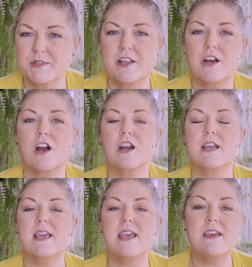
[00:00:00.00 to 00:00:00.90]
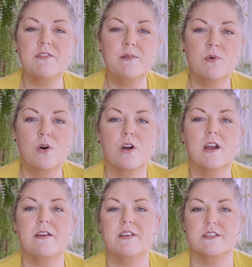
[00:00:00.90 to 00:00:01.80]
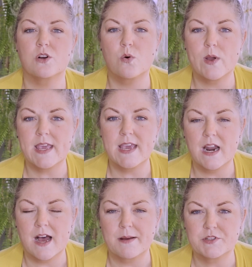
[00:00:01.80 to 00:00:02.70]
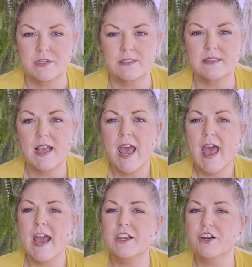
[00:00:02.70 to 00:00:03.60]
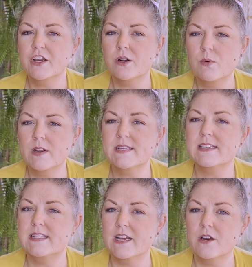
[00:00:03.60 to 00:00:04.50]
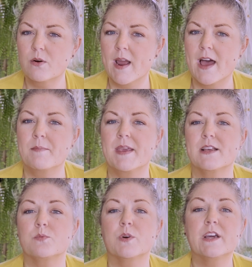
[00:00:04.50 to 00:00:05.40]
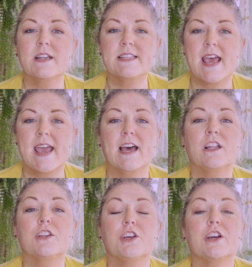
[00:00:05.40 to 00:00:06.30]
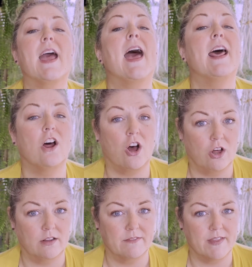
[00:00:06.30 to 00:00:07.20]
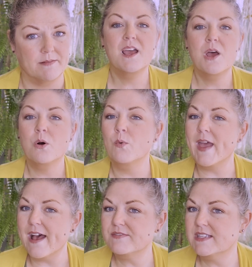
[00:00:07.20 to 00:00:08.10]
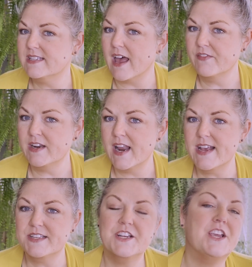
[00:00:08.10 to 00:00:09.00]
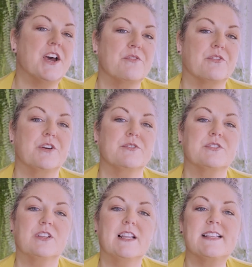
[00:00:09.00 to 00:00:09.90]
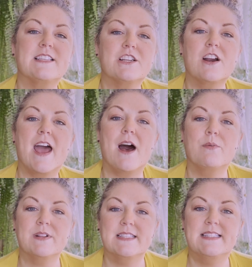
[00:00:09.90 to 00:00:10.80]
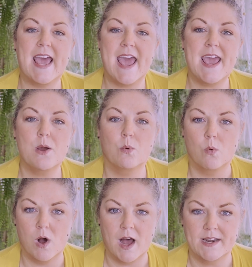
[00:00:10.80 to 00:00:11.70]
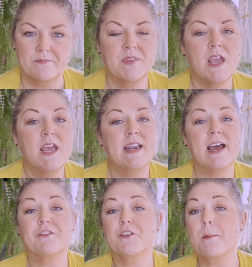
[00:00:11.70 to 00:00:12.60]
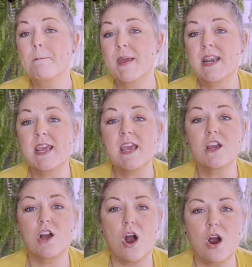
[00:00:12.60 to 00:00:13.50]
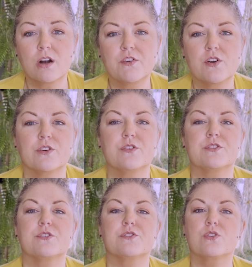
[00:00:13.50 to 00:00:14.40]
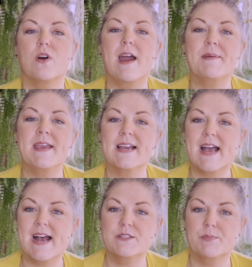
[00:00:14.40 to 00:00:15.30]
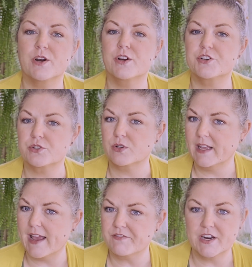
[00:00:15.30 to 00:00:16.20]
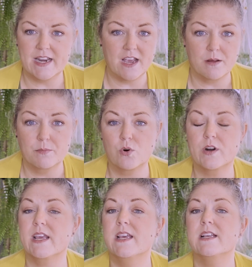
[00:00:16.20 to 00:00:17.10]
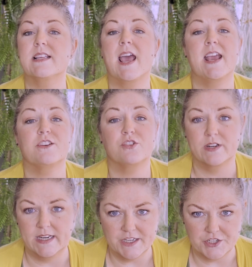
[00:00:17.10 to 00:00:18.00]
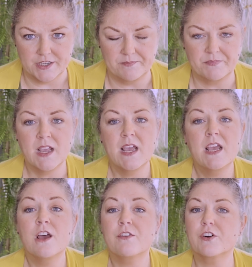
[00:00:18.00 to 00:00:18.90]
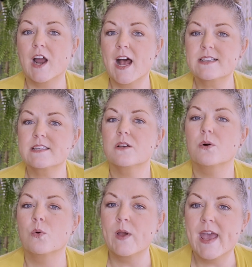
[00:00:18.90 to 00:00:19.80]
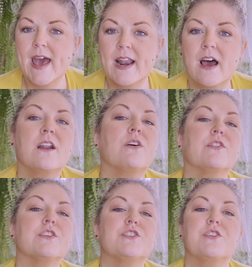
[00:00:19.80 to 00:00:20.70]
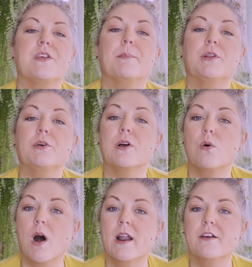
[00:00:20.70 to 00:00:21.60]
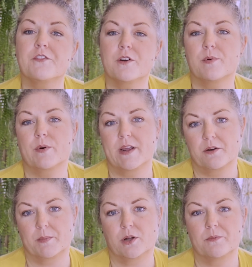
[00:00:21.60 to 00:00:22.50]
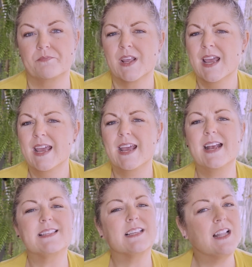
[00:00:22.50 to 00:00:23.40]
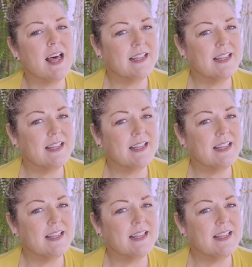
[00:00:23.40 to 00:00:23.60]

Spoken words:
there are even more of these quick eat options. And you're going to want to stick around because we're going to take a look at all of them. We have 7 days to go through, so let's start out with day 1. Now, for many Carnival cruisers, grabbing a Guy's Burger shortly after getting on board is a tradition. For us, we head on over to the Blue Iguana for a burrito bowl. It's a lot